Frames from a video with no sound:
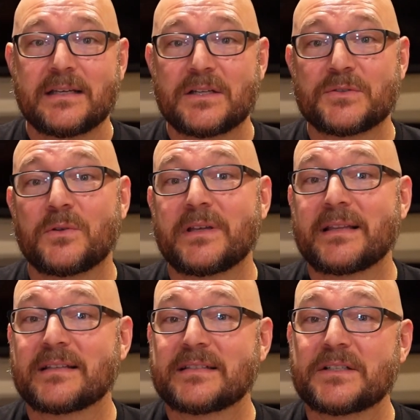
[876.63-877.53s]
controlling
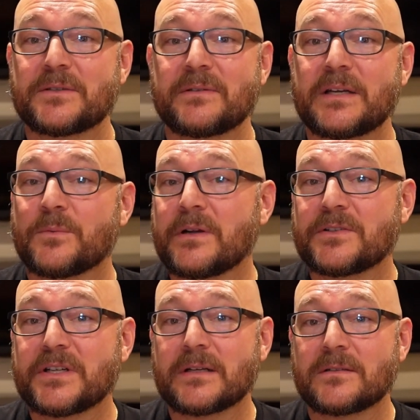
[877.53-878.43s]
the center and rear
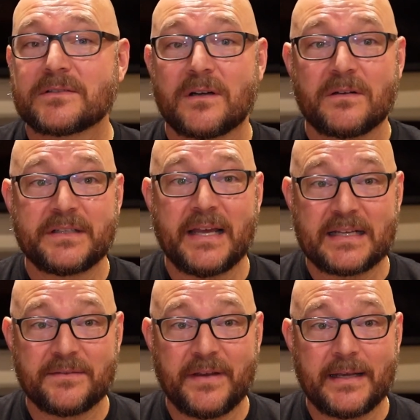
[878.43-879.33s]
channels, are
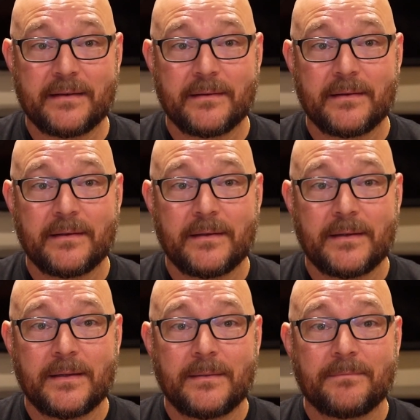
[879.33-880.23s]
deactivated.
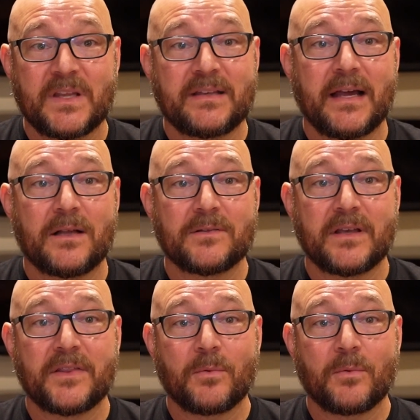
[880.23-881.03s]
The dials on the